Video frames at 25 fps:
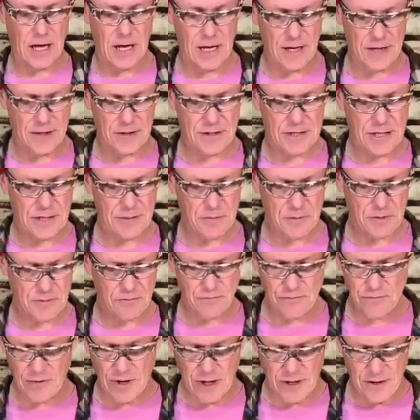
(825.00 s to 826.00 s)
Seems
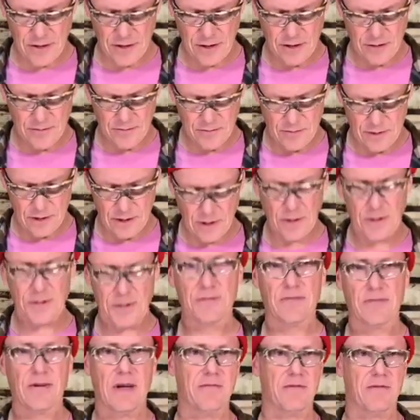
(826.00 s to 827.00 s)
rather a lot of
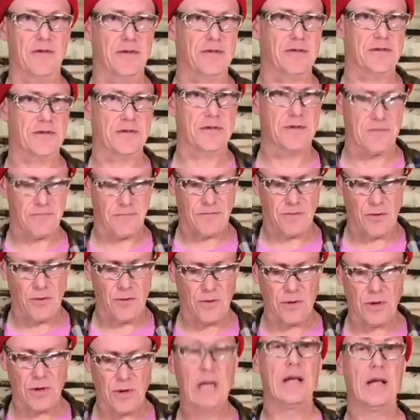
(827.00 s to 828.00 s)
effort for
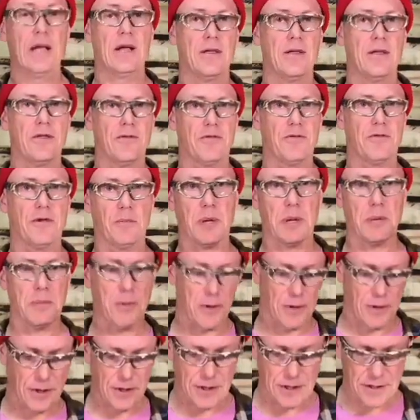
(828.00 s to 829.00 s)
the few people who are
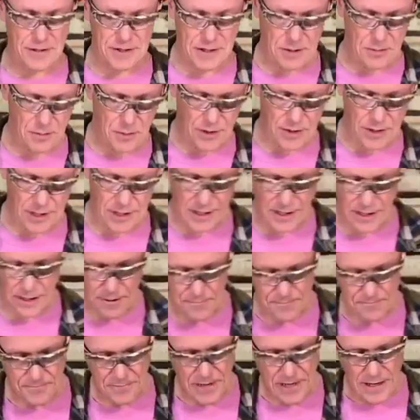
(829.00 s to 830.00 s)
going to use it, but there you go.
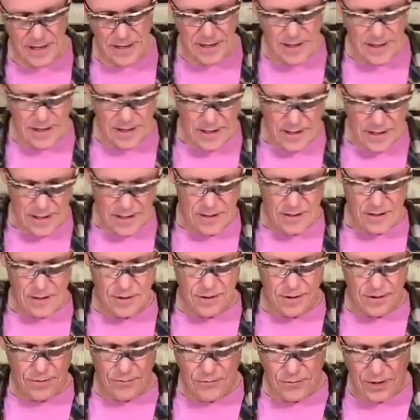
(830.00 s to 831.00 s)

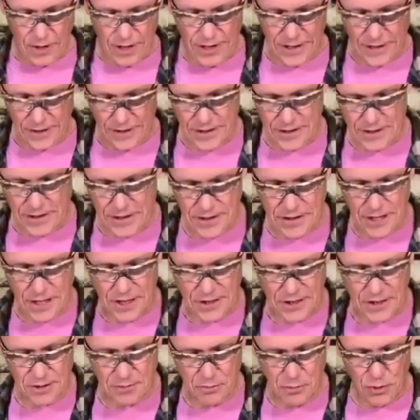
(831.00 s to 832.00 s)
Right, this is our
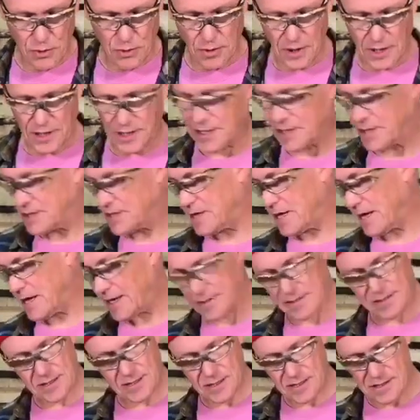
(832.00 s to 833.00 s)
smaller
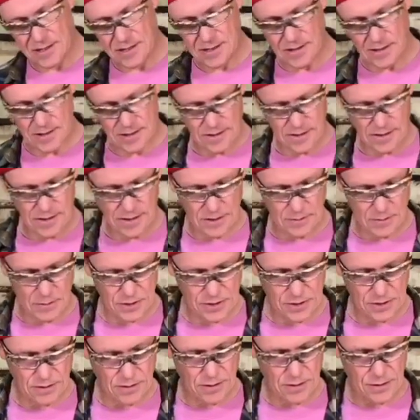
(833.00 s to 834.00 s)
cassette. I
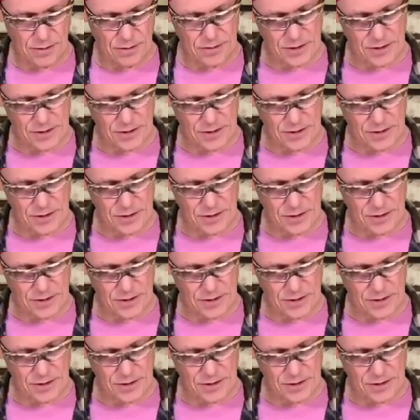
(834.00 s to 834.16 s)
mustn't lose